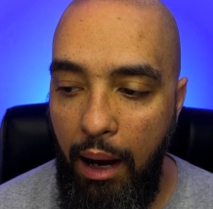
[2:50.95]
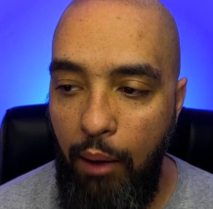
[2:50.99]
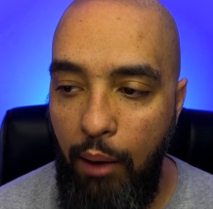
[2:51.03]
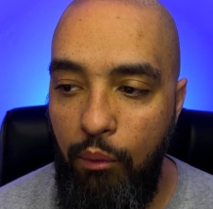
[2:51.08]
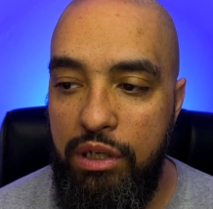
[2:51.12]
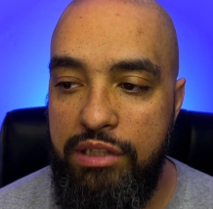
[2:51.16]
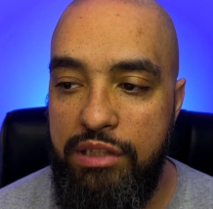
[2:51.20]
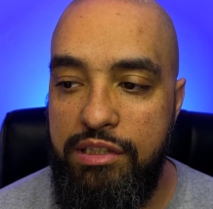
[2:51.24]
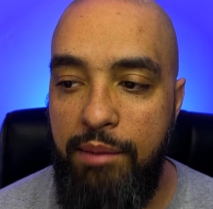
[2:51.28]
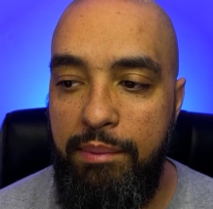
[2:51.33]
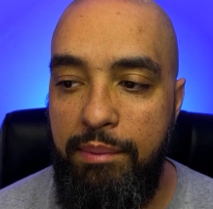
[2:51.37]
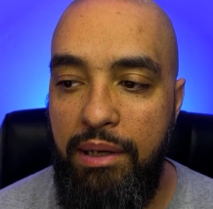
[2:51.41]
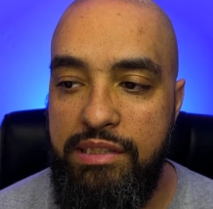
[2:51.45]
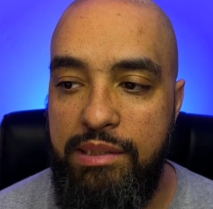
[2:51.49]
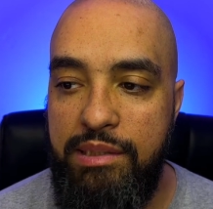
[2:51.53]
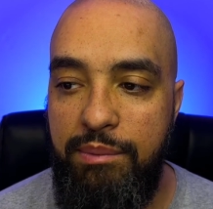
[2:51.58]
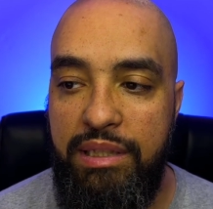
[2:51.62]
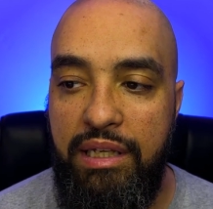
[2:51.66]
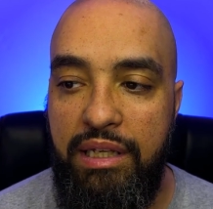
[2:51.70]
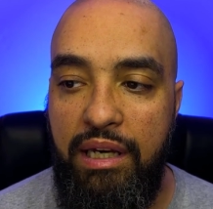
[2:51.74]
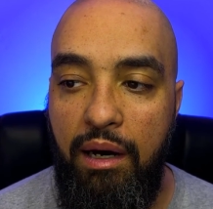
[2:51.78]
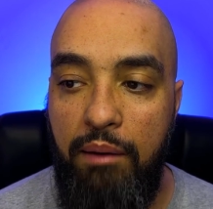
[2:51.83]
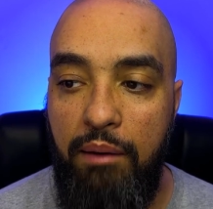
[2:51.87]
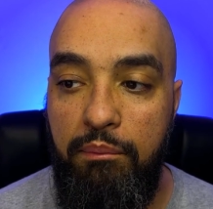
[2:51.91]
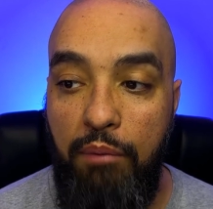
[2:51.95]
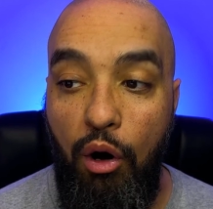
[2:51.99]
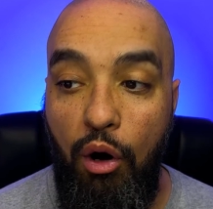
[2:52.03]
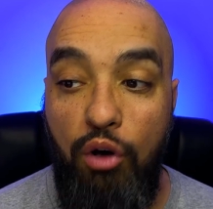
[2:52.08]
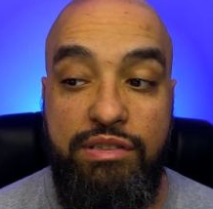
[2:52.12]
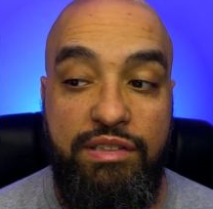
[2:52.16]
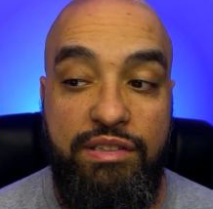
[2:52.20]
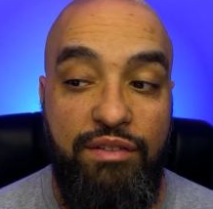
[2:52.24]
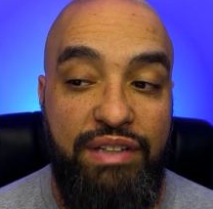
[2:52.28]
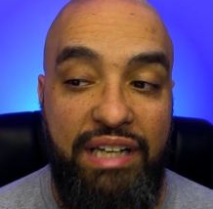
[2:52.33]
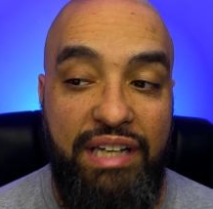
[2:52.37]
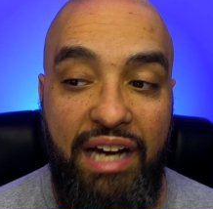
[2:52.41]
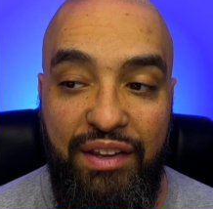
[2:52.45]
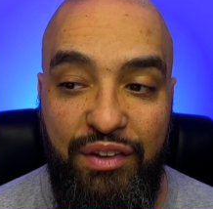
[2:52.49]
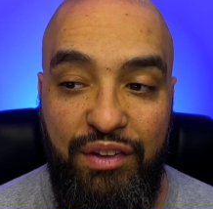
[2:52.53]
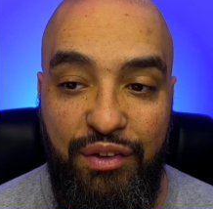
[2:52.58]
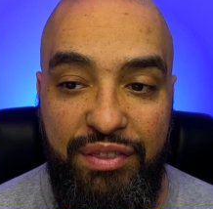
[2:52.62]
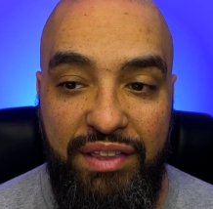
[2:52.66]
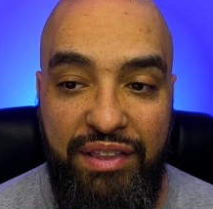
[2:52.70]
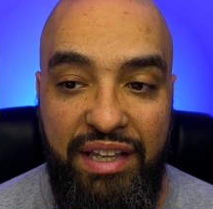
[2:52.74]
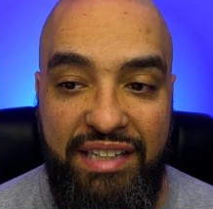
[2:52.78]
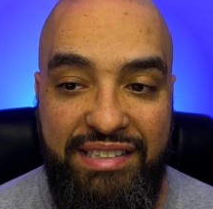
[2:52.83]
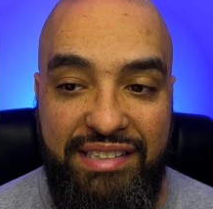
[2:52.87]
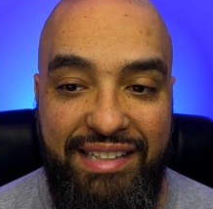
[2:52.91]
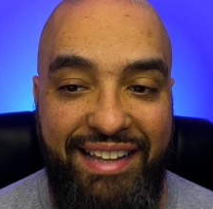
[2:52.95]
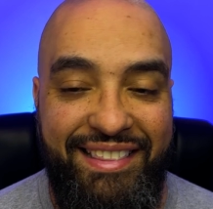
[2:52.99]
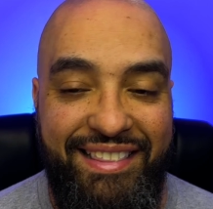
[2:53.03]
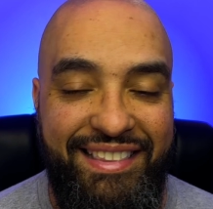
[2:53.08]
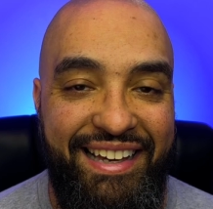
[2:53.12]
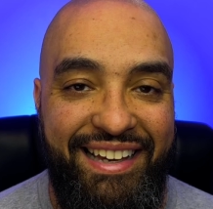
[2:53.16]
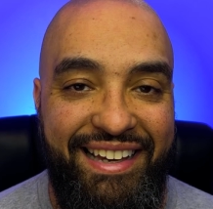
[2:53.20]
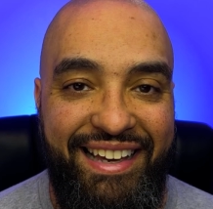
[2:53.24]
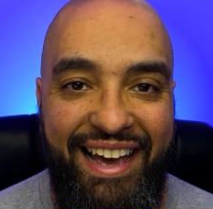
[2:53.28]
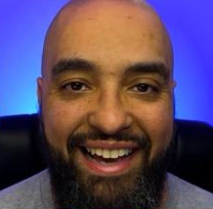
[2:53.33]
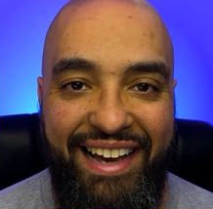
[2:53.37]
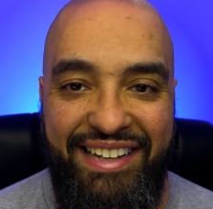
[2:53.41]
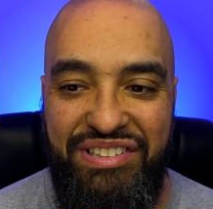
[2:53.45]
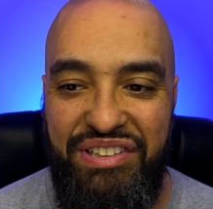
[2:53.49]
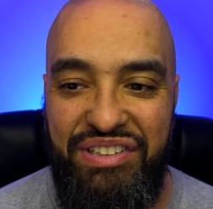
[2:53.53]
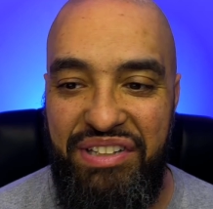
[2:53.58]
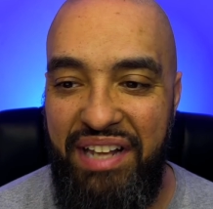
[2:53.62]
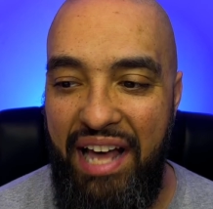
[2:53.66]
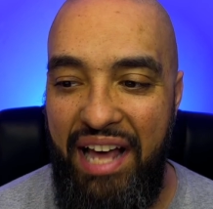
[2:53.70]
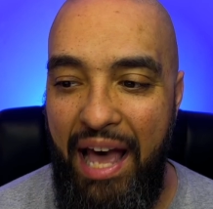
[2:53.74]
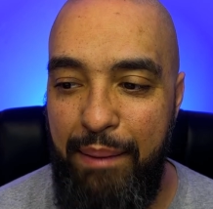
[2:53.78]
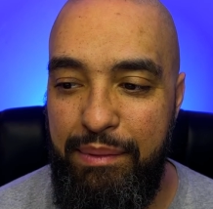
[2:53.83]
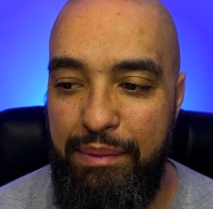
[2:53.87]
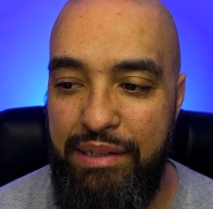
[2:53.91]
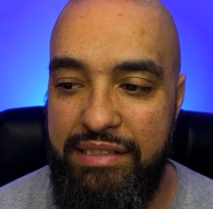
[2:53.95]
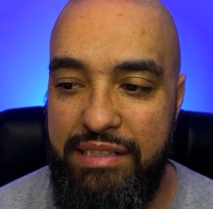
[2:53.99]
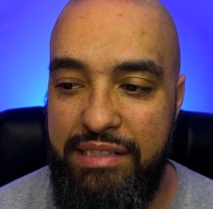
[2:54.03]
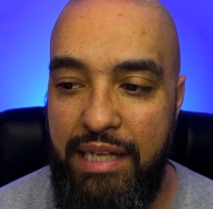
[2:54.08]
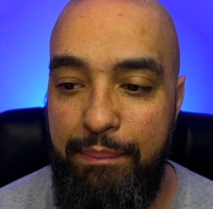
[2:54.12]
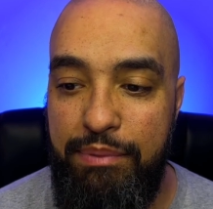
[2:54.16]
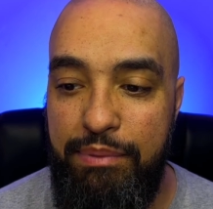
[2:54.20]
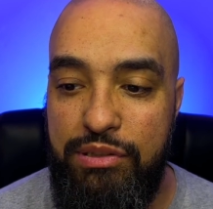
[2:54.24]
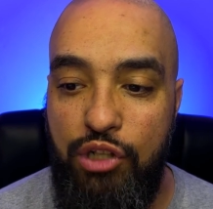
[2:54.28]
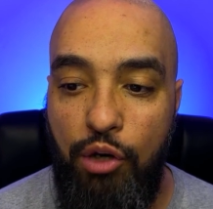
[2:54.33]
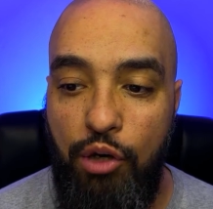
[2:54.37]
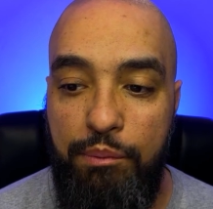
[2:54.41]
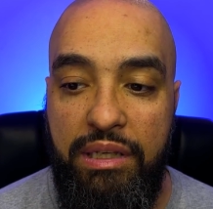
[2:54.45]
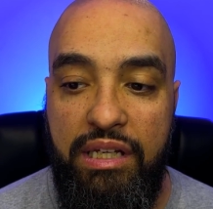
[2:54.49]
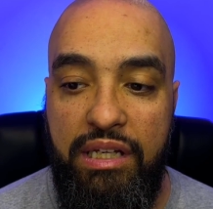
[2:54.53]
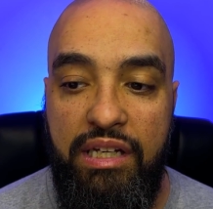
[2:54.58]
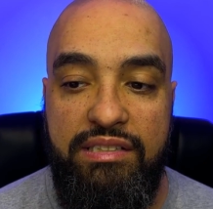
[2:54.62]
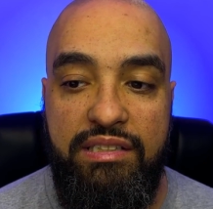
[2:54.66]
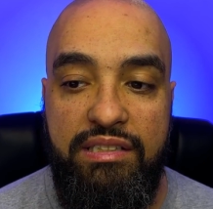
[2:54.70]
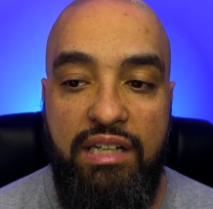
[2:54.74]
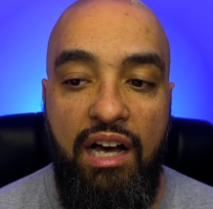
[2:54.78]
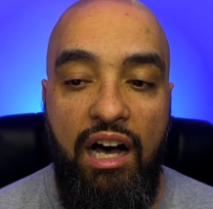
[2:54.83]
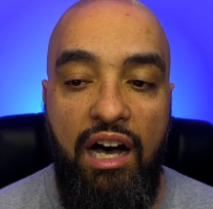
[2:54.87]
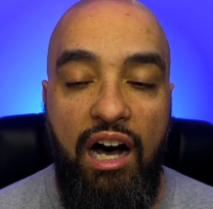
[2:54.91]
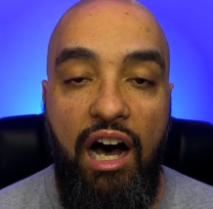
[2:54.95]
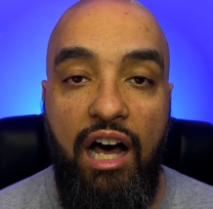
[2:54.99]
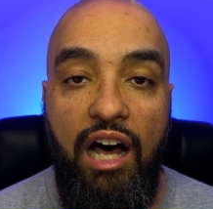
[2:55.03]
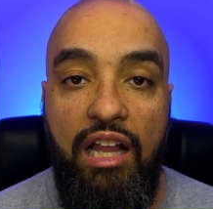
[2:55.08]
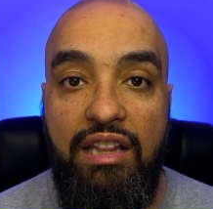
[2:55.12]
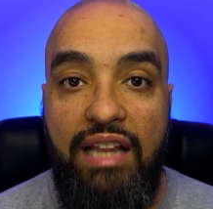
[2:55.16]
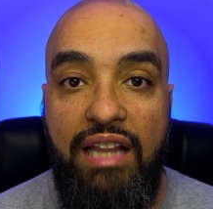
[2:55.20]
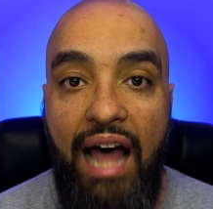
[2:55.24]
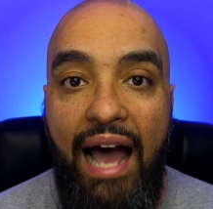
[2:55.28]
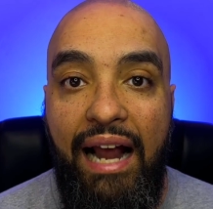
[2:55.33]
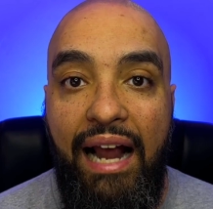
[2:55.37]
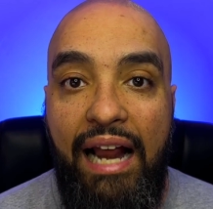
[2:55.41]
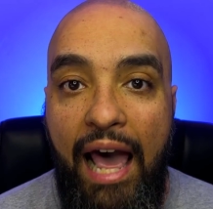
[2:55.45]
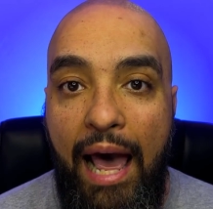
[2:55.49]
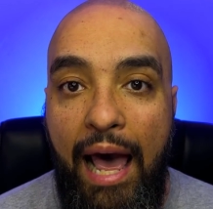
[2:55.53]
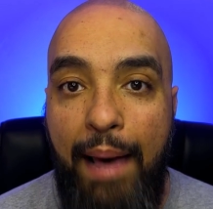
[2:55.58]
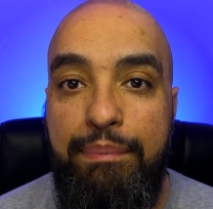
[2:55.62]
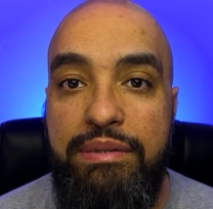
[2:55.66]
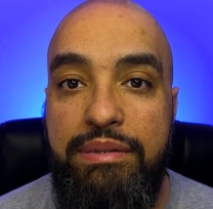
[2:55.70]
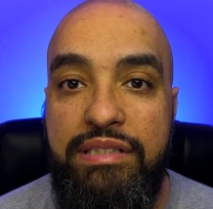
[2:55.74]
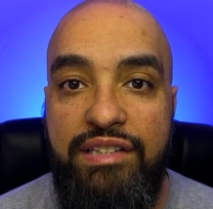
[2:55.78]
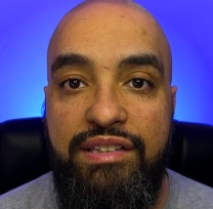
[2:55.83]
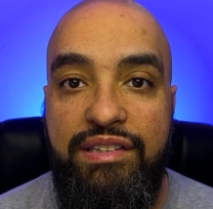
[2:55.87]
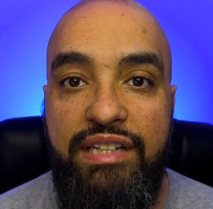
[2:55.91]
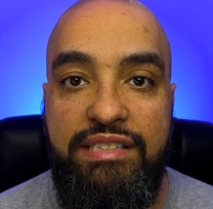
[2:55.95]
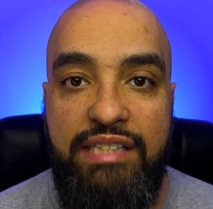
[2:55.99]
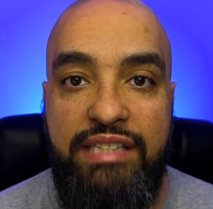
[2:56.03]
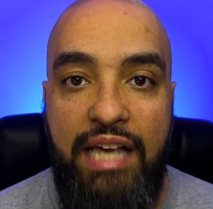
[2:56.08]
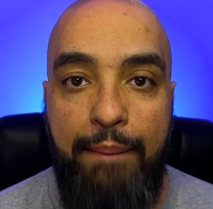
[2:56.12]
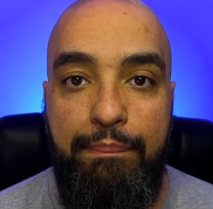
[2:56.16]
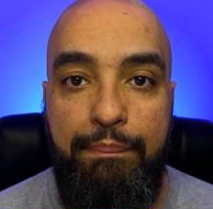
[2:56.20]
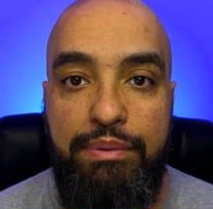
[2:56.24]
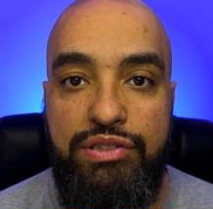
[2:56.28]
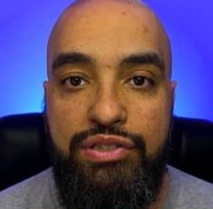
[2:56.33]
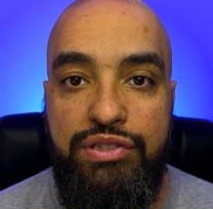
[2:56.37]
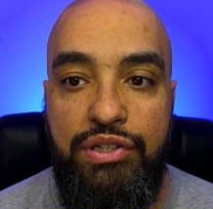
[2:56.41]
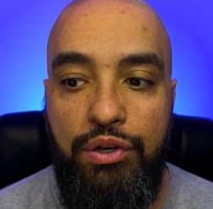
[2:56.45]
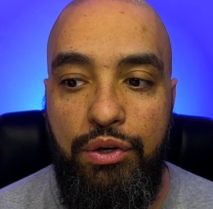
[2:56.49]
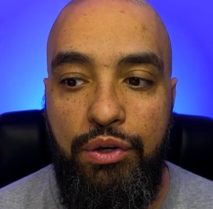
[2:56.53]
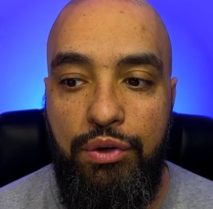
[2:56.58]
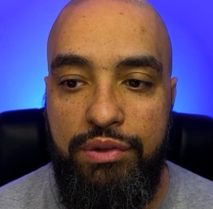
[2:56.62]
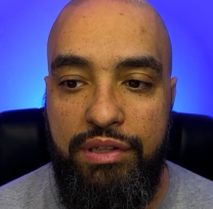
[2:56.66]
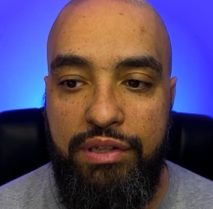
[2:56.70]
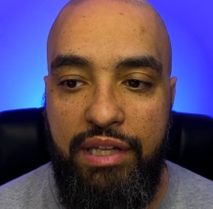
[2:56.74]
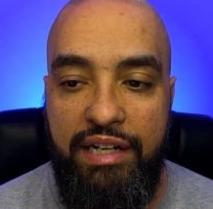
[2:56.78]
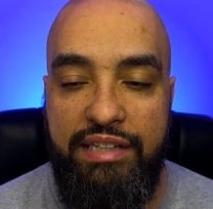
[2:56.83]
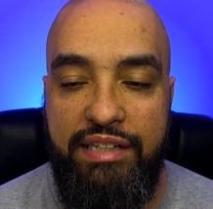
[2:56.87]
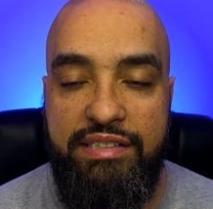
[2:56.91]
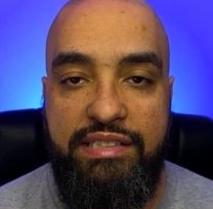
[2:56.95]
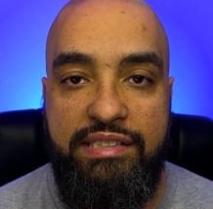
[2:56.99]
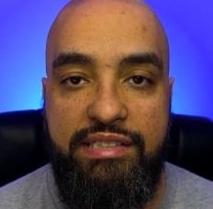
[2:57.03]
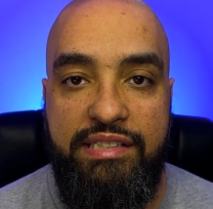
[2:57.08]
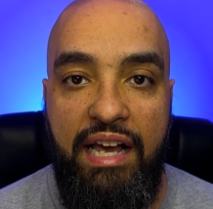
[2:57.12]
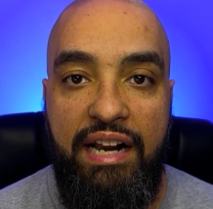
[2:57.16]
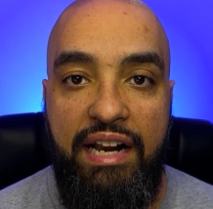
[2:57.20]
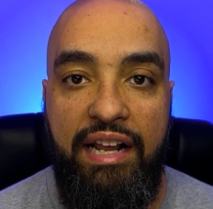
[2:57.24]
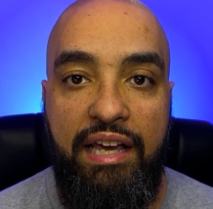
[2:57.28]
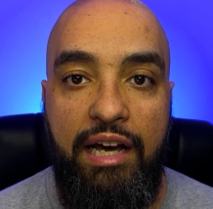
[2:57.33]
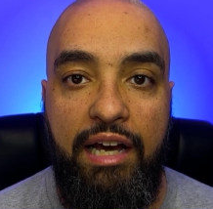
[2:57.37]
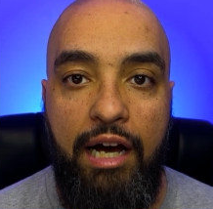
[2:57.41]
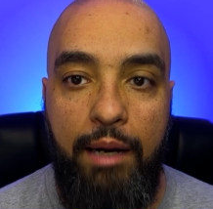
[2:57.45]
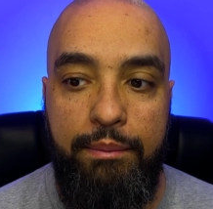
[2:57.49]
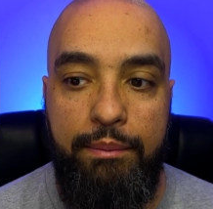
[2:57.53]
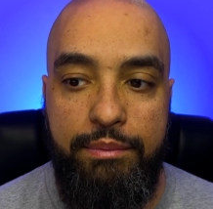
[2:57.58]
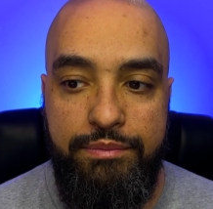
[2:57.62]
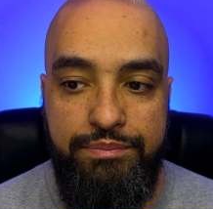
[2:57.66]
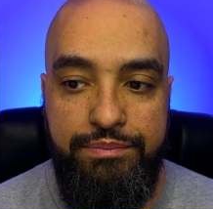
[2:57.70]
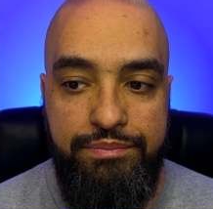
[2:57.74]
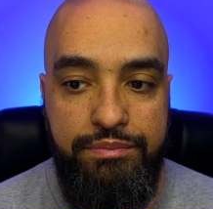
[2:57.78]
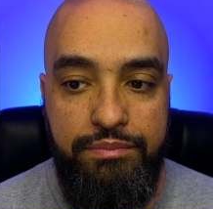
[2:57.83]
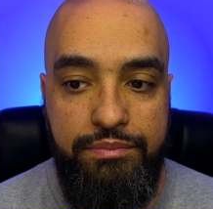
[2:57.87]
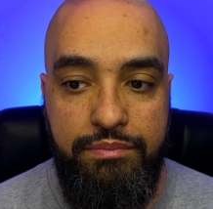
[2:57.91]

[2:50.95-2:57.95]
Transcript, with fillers: I want to talk about some of the most of the other things I think actually that happened in this episode because a lot happens in this episode that is setting up